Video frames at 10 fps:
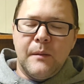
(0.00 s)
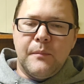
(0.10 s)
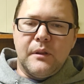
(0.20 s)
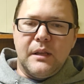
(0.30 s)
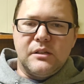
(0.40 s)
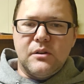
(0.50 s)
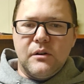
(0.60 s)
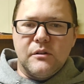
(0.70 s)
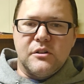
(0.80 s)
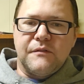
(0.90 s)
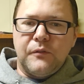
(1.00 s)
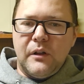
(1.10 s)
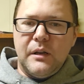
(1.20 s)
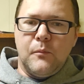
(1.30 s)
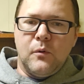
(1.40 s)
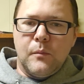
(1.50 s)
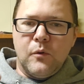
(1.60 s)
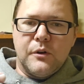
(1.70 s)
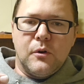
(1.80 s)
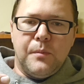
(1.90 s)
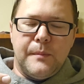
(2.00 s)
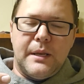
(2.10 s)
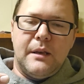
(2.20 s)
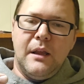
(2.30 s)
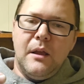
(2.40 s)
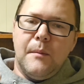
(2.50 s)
But then, so you're just flooding more and more dopamine.